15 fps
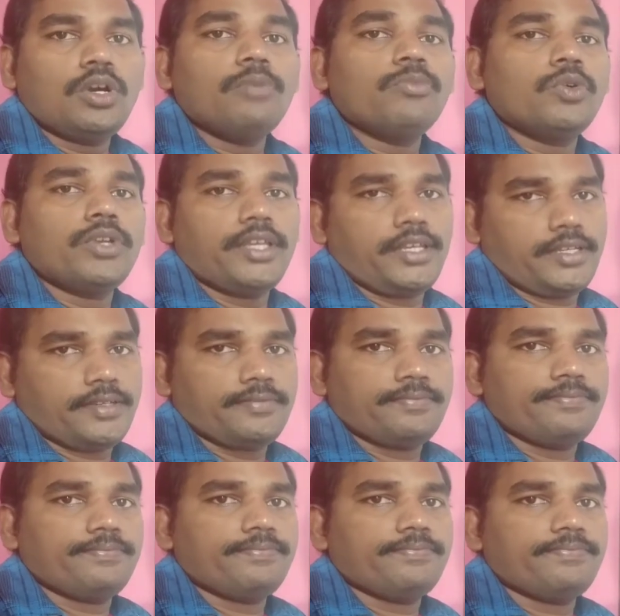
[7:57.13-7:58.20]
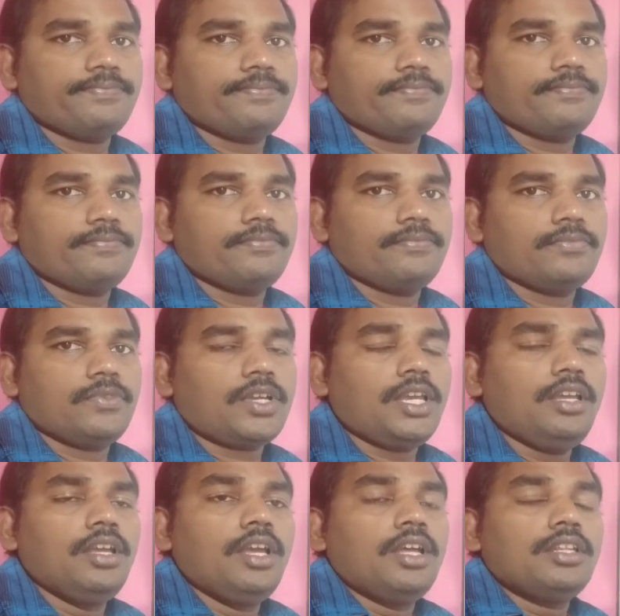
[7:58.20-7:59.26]
ammonia.
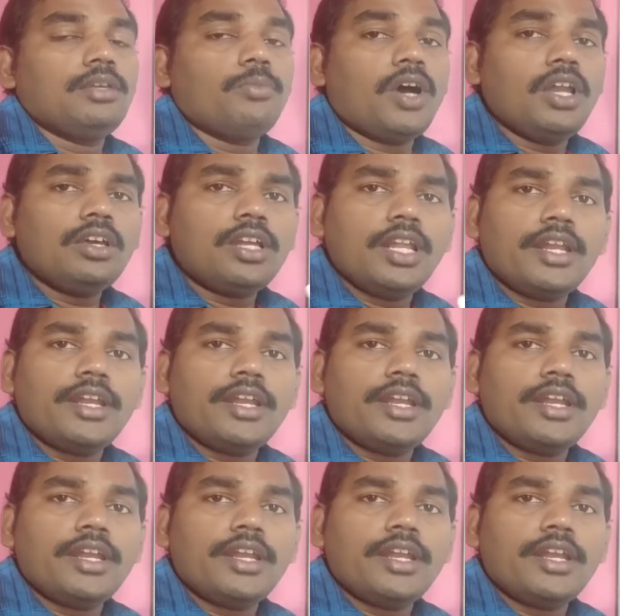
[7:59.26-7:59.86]
Okay, the molecular